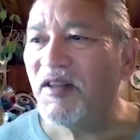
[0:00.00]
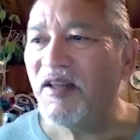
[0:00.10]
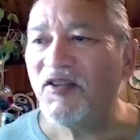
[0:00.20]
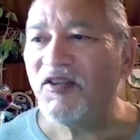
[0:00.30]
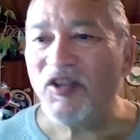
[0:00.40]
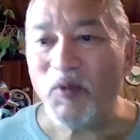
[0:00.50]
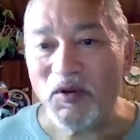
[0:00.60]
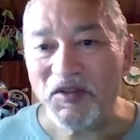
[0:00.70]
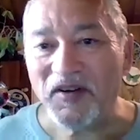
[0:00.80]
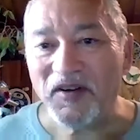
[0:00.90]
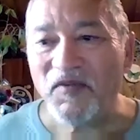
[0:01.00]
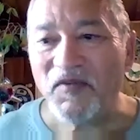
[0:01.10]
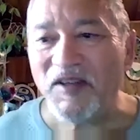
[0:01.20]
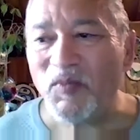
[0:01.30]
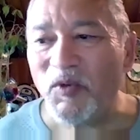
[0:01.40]
and then she posted
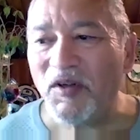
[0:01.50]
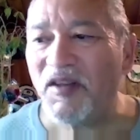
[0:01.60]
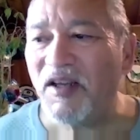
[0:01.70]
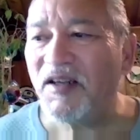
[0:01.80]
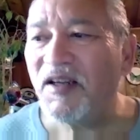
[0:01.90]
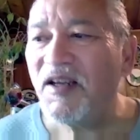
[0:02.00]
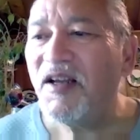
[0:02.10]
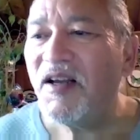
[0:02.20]
on Facebook that